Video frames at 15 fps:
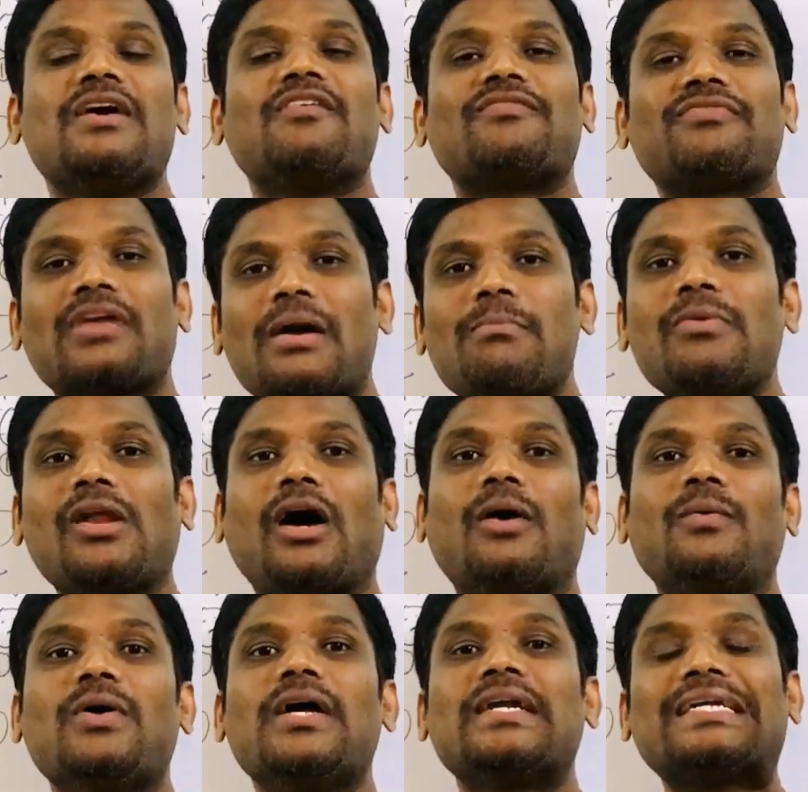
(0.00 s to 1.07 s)
From
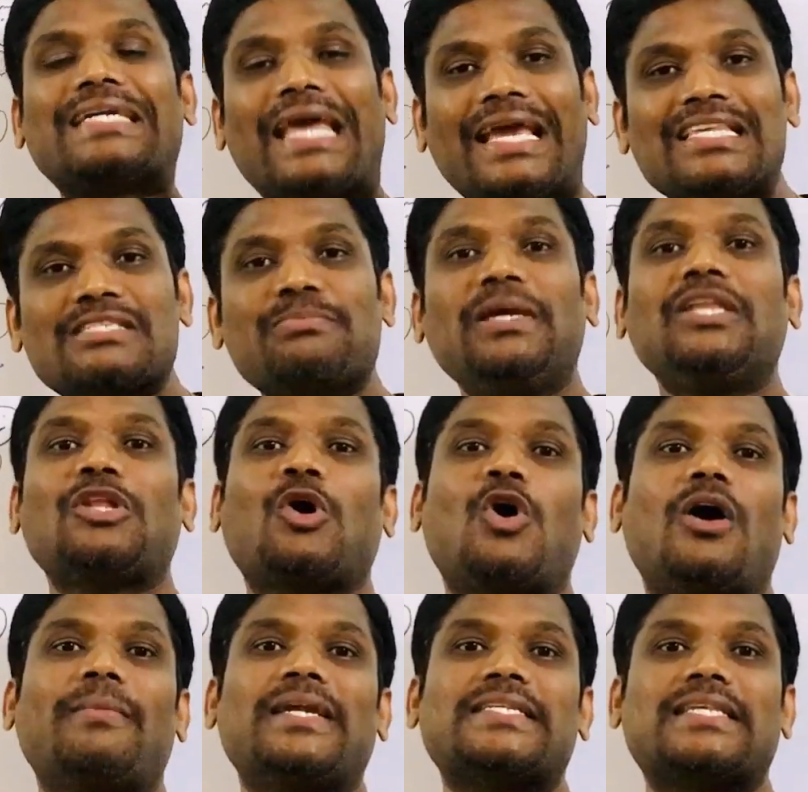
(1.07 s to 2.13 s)
now, text me in the
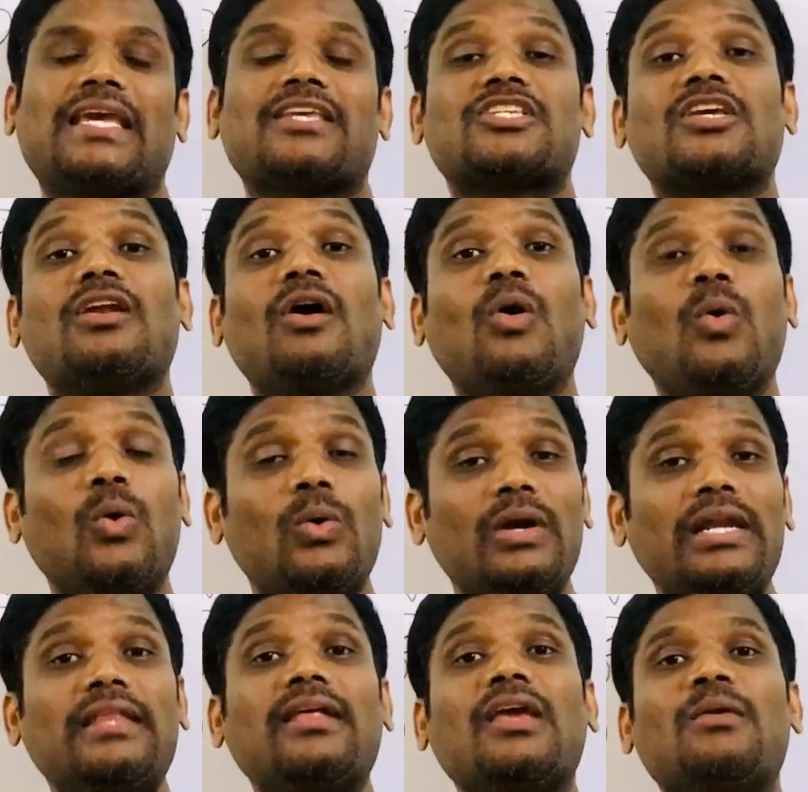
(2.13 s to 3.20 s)
comment section
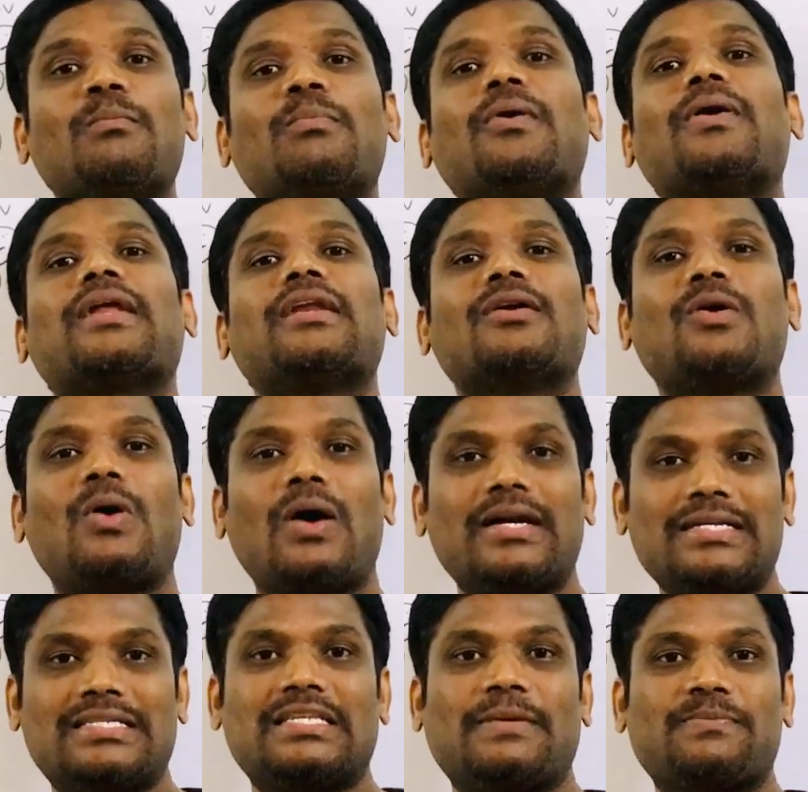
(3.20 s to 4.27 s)
only the important
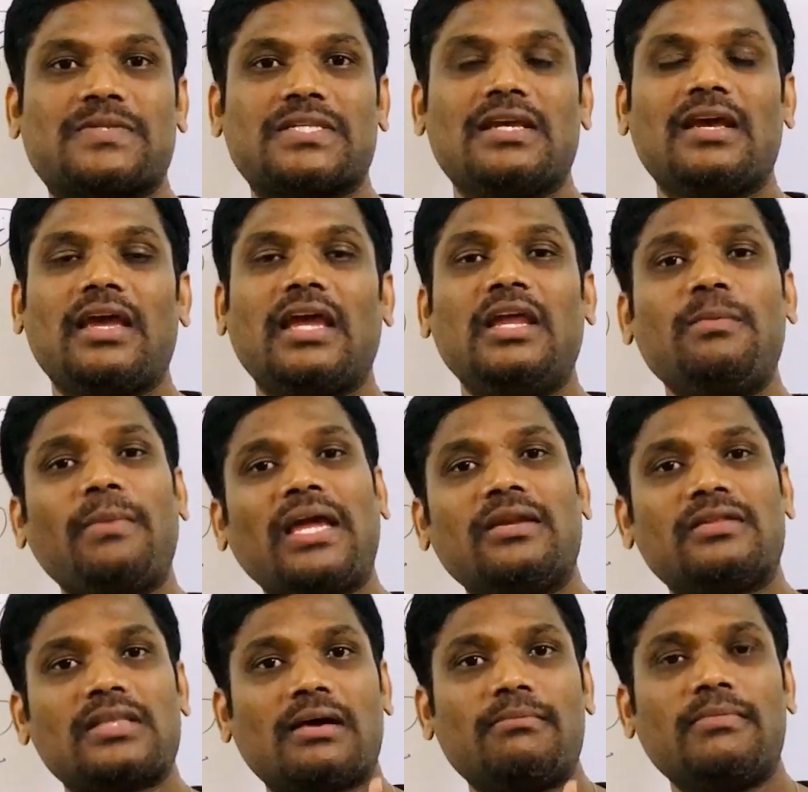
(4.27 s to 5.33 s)
concepts. In my
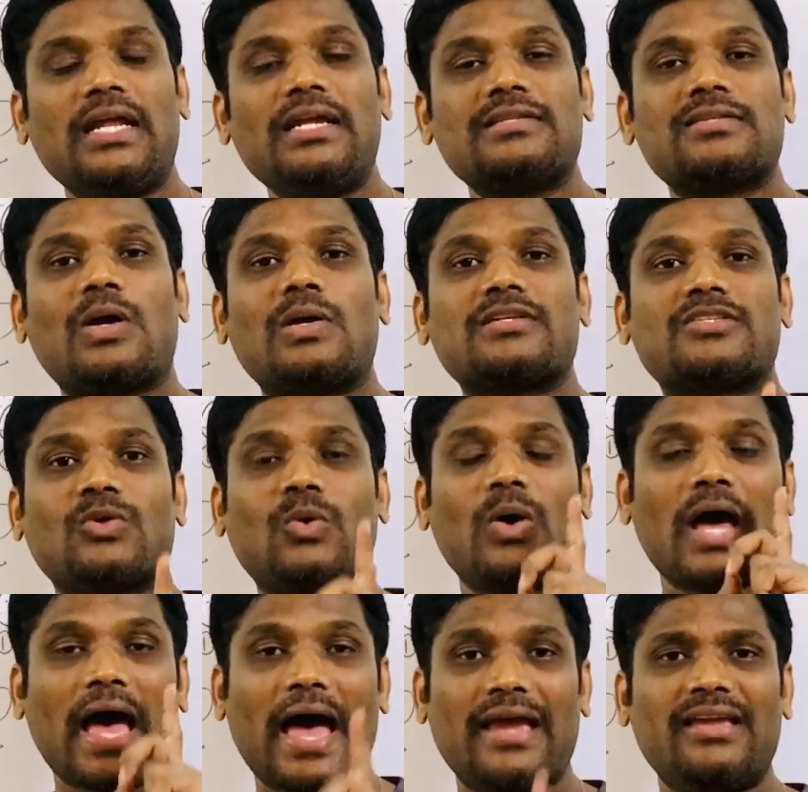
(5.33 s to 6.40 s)
thumbnails also,
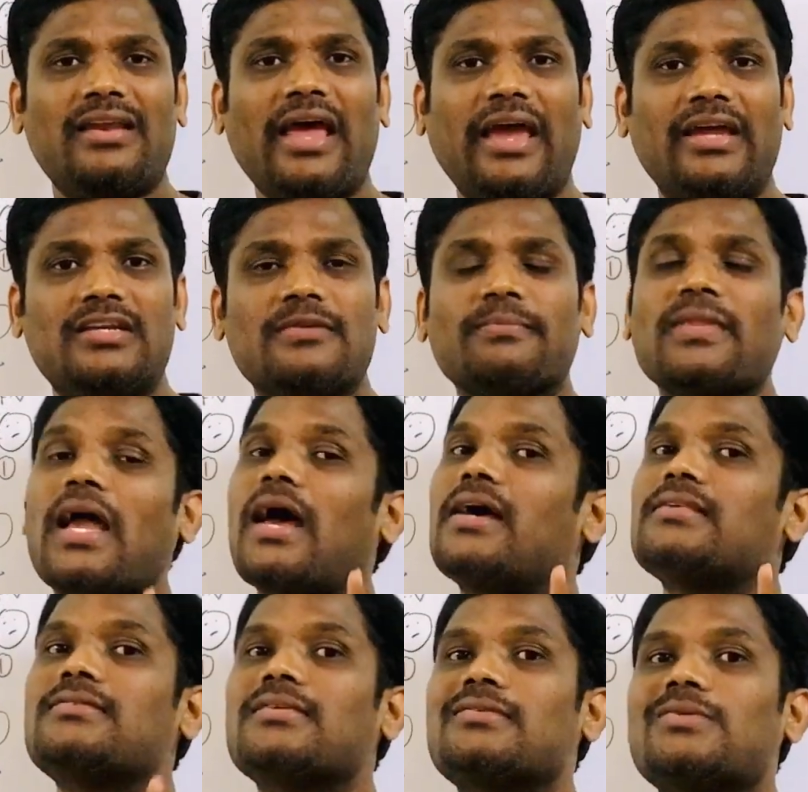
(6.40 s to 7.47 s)
I write,
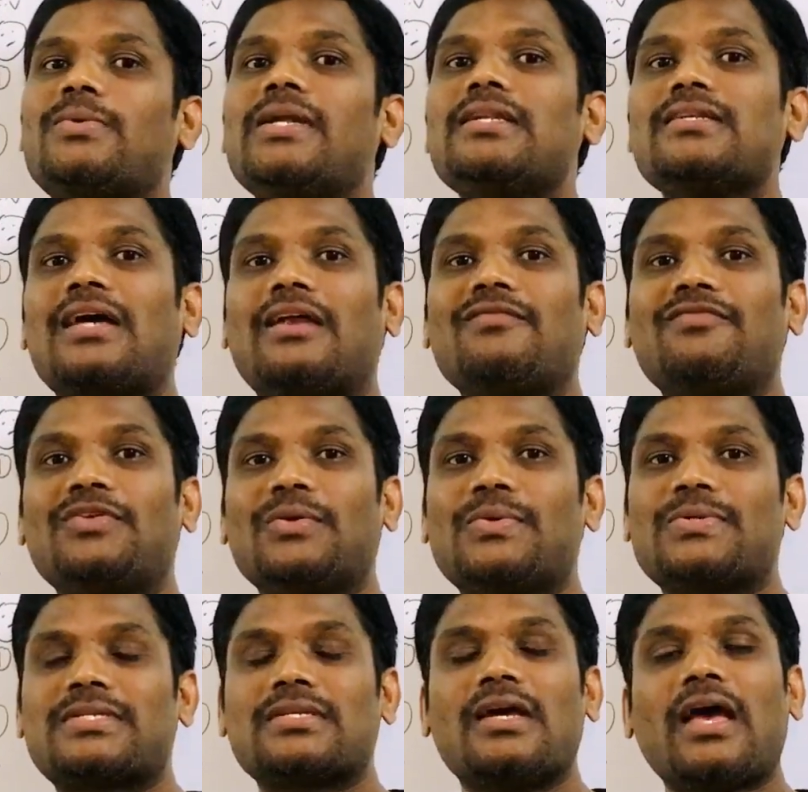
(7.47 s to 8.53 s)
as the student
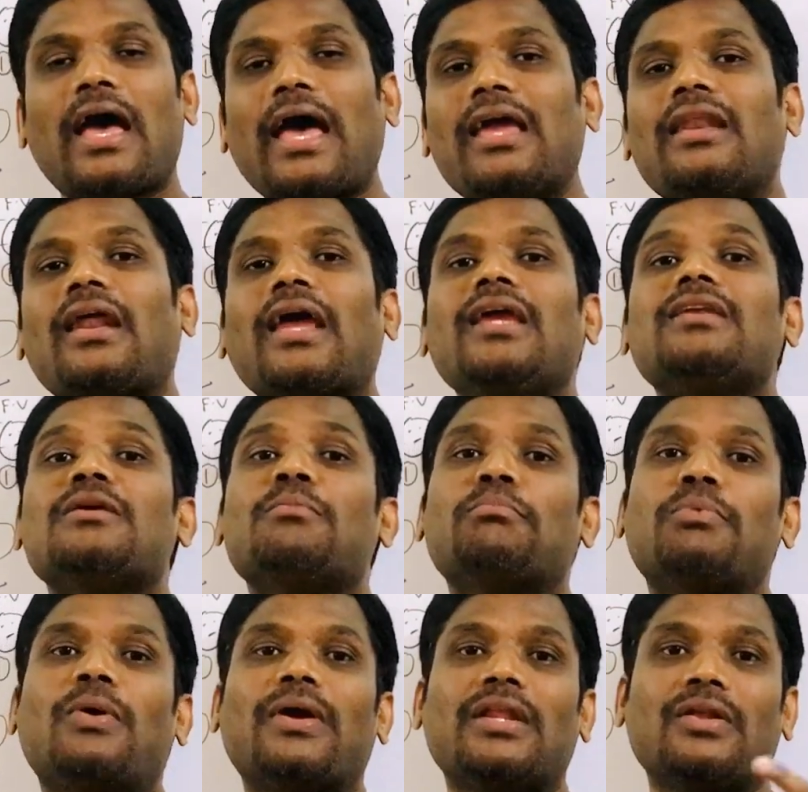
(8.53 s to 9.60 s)
confused, I write
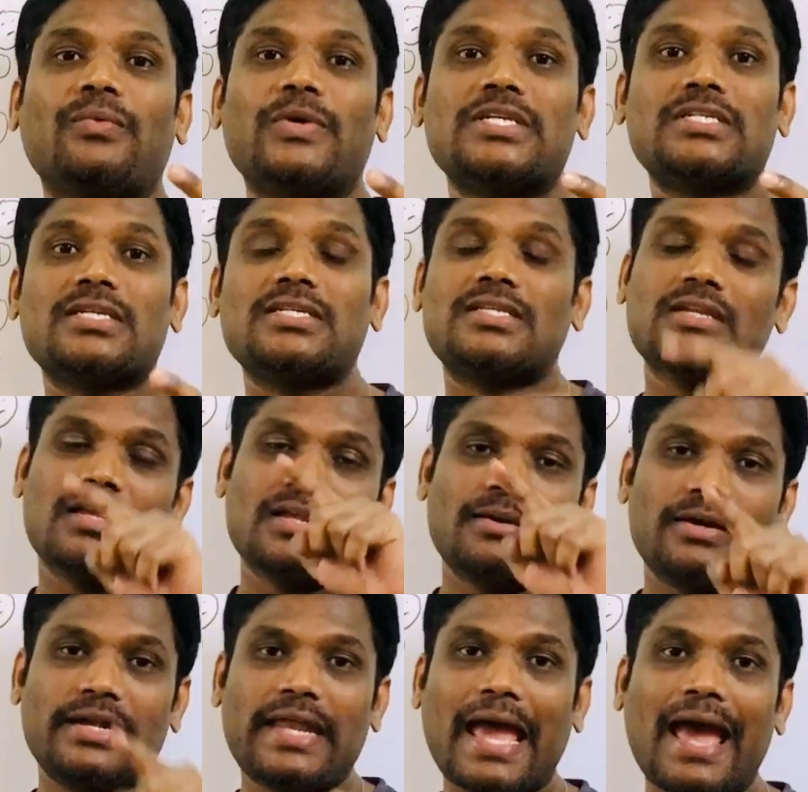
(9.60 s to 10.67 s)
important questions
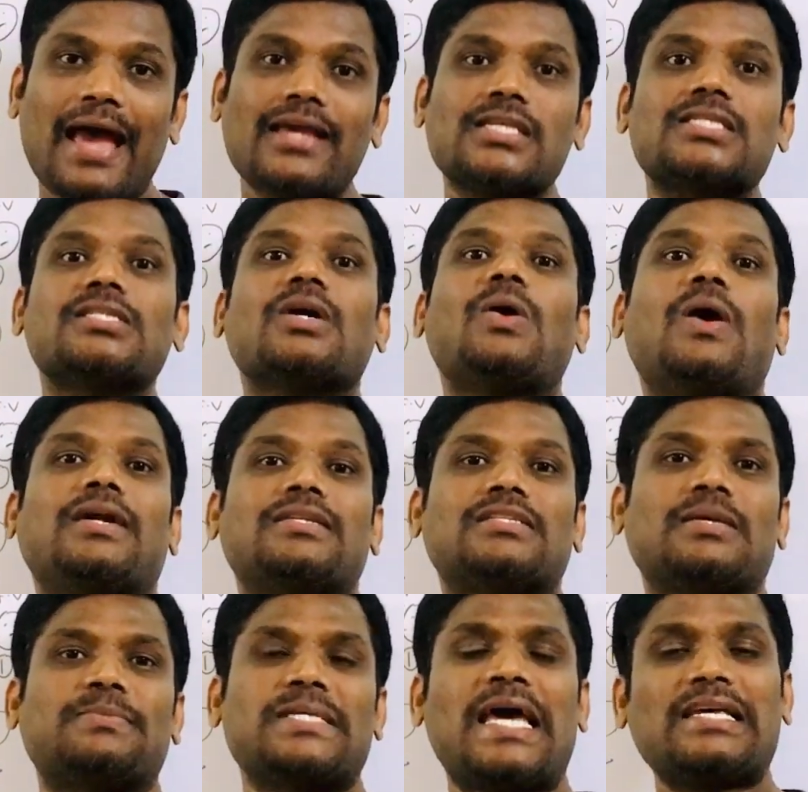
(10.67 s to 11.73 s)
dash the
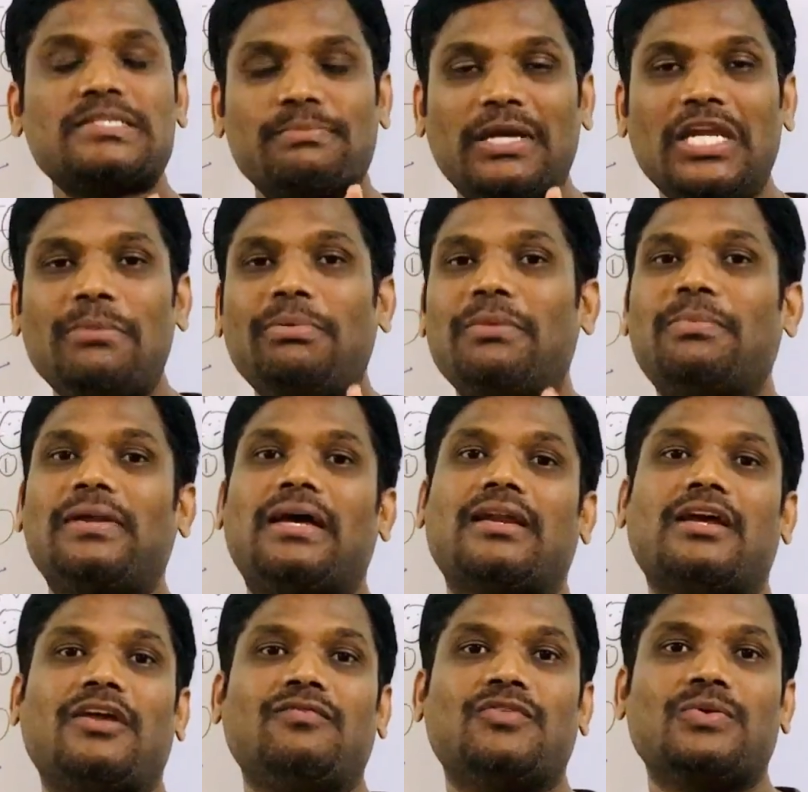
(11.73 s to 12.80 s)
concepts, as many people are
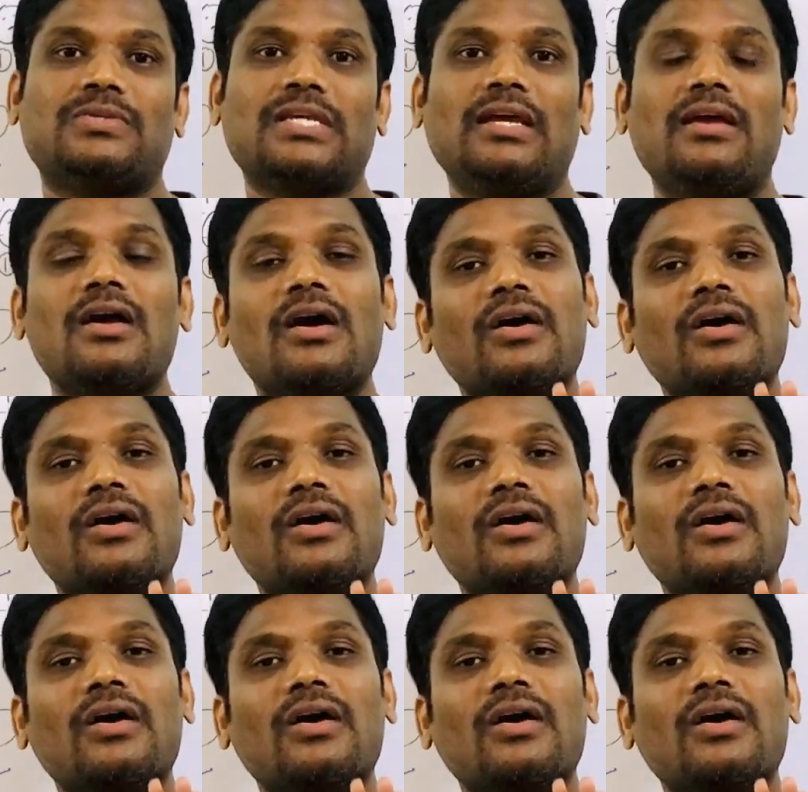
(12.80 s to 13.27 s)
confusing.